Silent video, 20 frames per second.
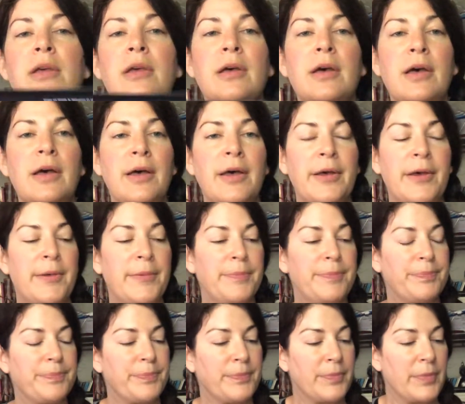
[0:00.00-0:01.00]

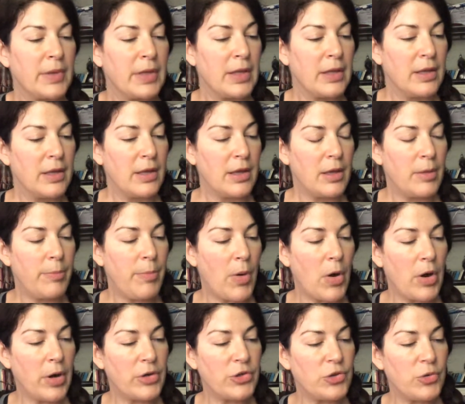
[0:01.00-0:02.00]
a
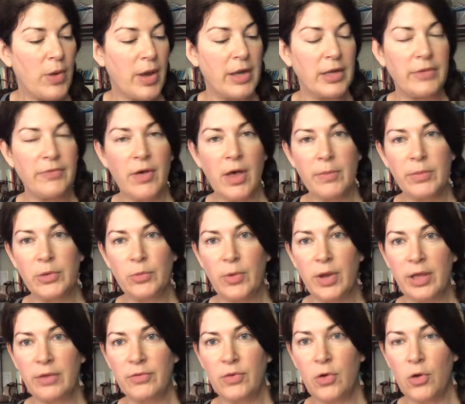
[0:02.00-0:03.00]
bark shrine of
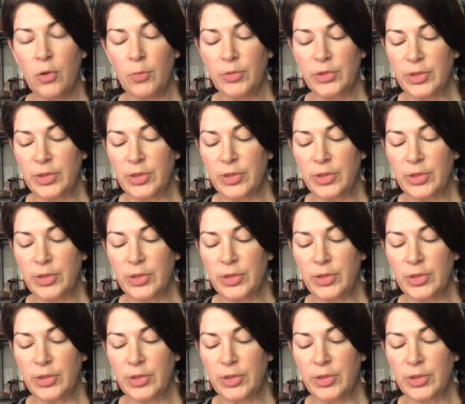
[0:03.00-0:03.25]
Amun-Re of gold.